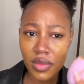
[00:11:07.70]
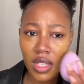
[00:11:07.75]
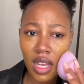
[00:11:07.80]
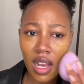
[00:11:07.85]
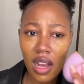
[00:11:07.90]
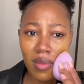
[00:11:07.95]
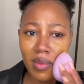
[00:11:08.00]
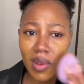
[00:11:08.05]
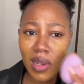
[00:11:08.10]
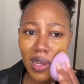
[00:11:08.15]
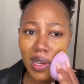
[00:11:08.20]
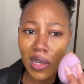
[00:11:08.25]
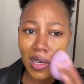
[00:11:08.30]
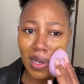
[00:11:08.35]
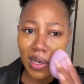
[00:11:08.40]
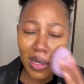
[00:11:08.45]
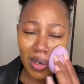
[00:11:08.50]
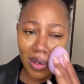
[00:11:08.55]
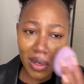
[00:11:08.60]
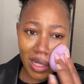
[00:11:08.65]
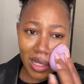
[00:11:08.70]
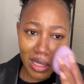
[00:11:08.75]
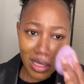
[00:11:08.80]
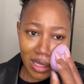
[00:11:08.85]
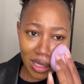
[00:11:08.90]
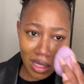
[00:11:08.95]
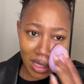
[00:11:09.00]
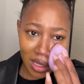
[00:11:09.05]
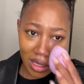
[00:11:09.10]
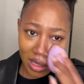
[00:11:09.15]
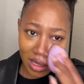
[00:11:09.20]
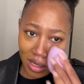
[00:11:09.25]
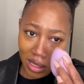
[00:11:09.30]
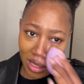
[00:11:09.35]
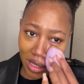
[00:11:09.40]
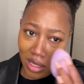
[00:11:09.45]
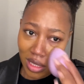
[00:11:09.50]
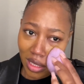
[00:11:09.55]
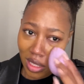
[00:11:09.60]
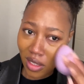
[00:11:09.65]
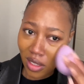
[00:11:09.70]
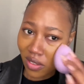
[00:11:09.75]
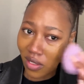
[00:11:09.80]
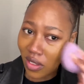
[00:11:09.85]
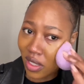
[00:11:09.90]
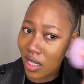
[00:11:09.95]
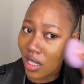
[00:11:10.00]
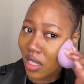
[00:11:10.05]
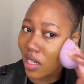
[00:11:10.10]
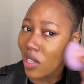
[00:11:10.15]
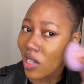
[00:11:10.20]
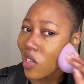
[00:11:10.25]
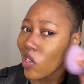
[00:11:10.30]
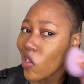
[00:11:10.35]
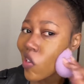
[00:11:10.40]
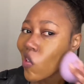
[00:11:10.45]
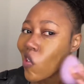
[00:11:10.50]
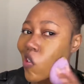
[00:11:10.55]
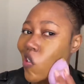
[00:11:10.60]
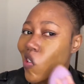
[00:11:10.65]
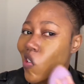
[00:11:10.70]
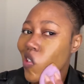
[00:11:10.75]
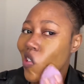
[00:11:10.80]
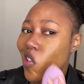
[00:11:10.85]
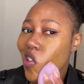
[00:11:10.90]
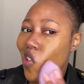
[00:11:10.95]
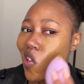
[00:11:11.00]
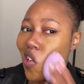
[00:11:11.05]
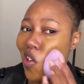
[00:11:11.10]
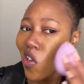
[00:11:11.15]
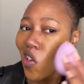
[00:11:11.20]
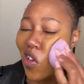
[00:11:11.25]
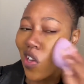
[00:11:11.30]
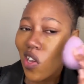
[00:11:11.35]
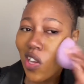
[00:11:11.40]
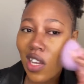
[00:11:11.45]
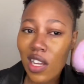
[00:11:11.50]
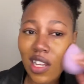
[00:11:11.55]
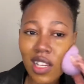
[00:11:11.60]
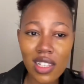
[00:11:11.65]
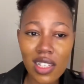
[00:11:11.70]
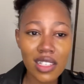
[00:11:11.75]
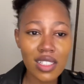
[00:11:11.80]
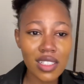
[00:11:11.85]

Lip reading: I gonna correct this? It's giving how the